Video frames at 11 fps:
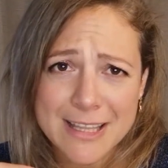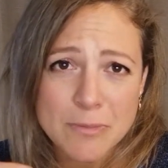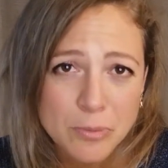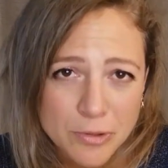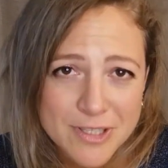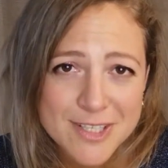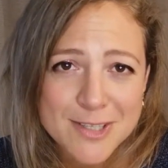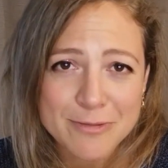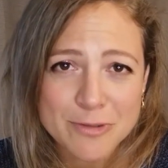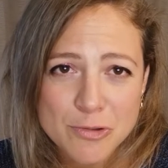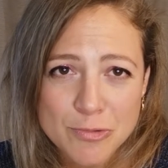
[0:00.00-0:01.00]
the importance
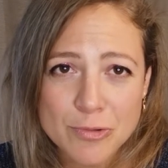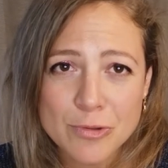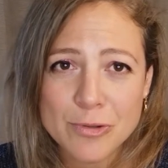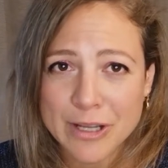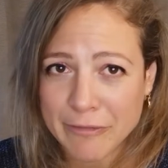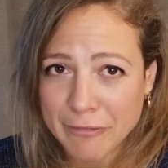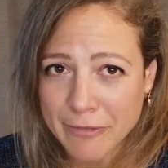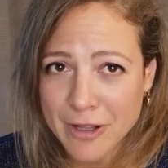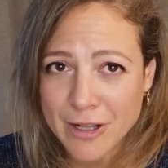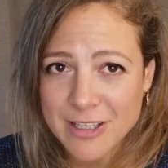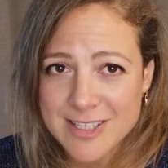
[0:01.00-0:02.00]
of true and
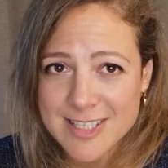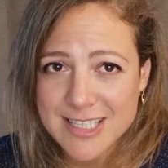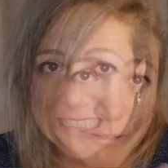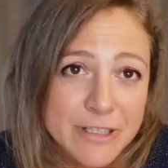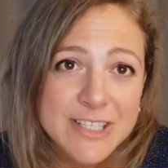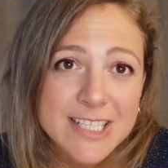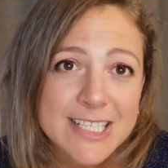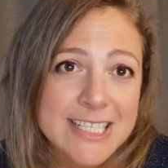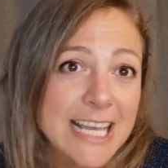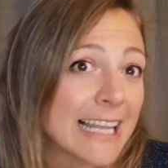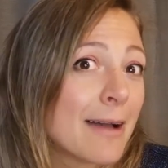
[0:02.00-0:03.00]
false
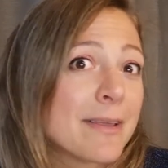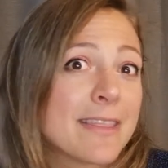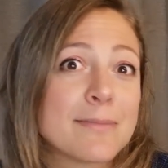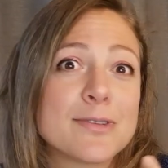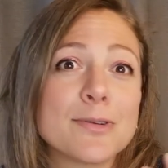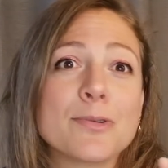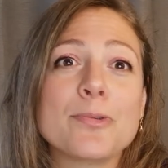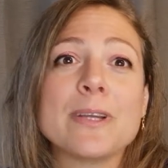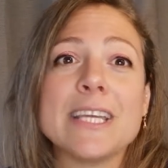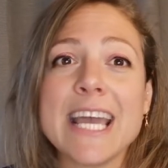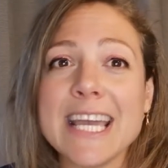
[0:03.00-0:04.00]
versus allowing them to
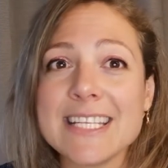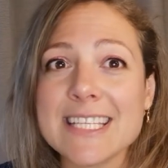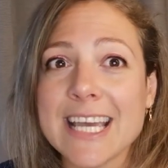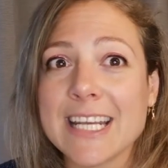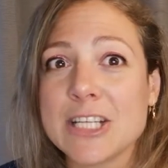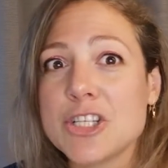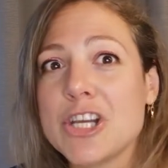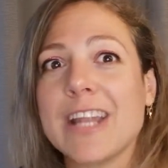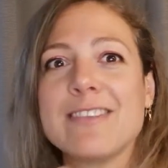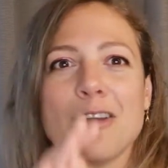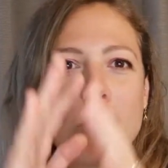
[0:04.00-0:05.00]
create an
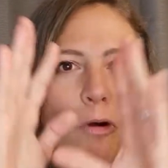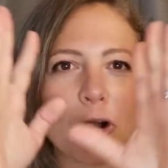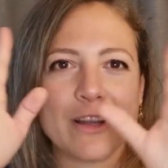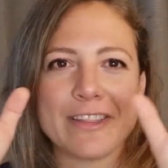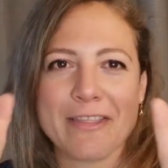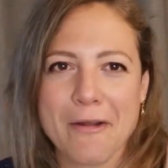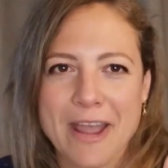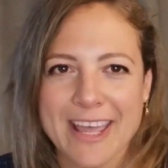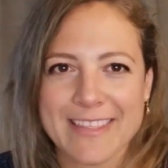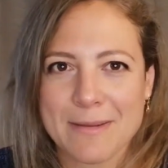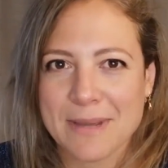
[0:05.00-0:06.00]
enchanting world in their
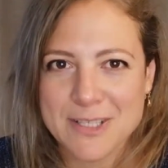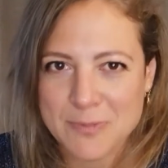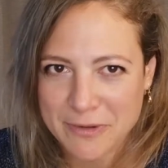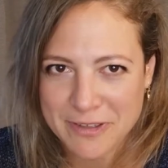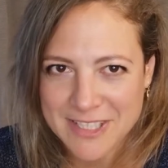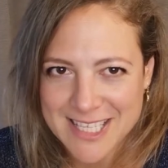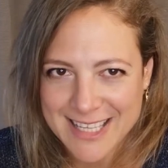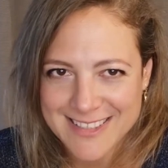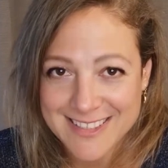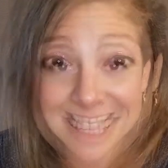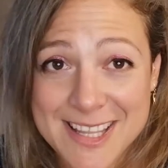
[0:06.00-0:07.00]
head that makes perfect
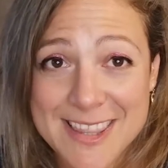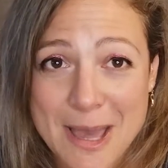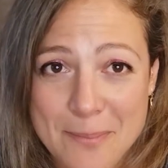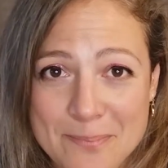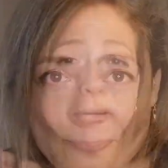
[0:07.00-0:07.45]
sense to them.